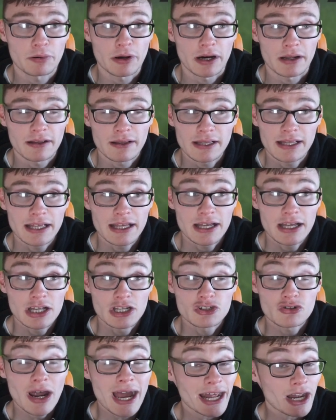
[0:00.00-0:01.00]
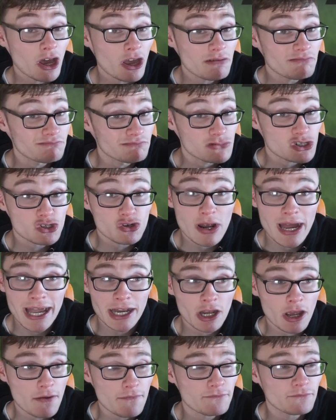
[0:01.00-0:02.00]
But try it out.
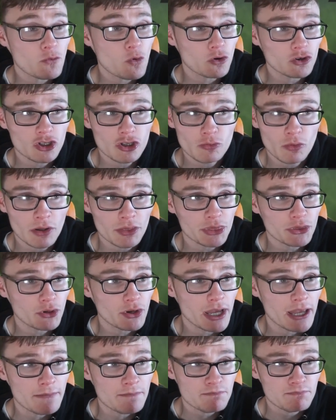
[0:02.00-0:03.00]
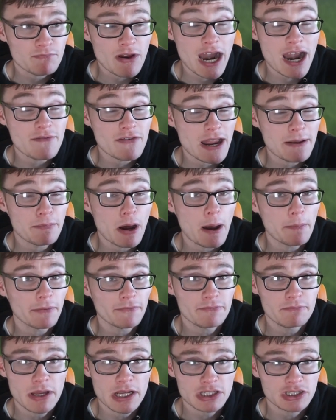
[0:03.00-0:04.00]
4-2-1-3. Very, very
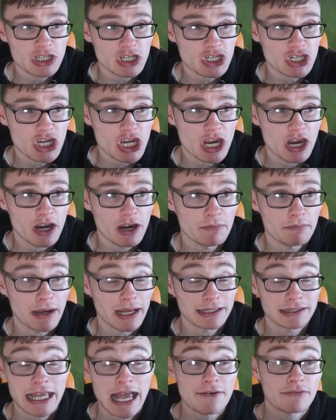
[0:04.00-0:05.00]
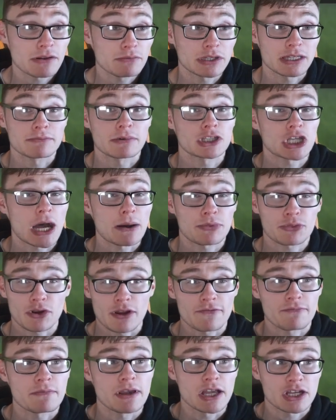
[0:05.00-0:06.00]
popular formation this year. Definitely within my top
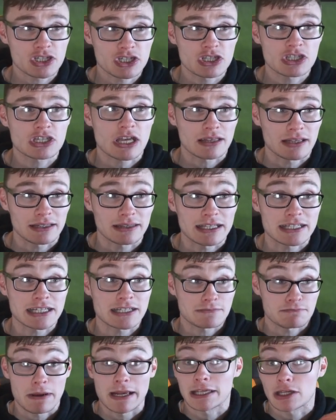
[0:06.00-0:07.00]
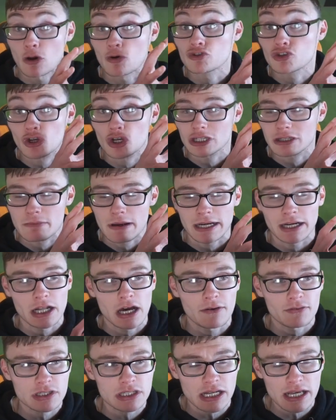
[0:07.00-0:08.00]
3 formations. I think this is my go-to at the minute,
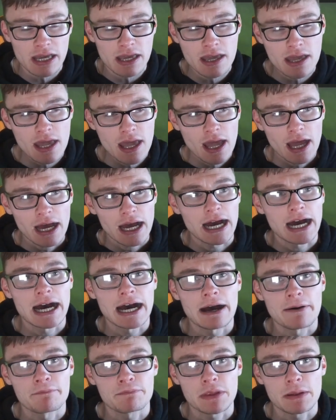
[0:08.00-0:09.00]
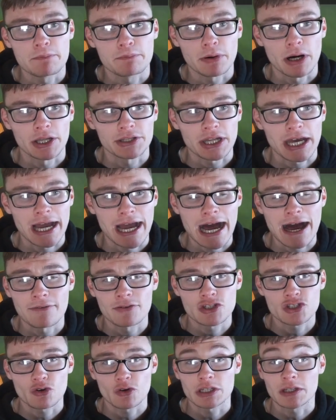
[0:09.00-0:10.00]
obviously. But I
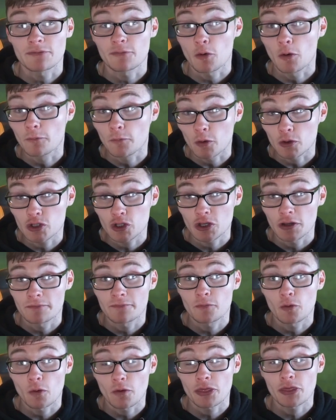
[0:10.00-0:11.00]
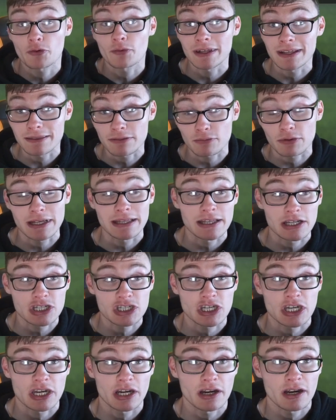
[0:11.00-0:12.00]
have enjoyed the 4-4-2 and 4-3-3
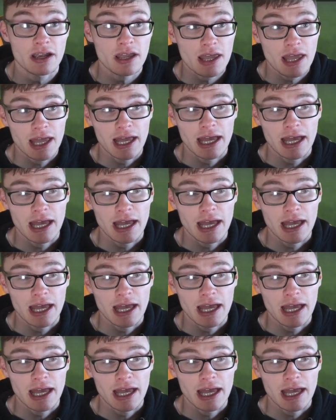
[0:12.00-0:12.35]
this year.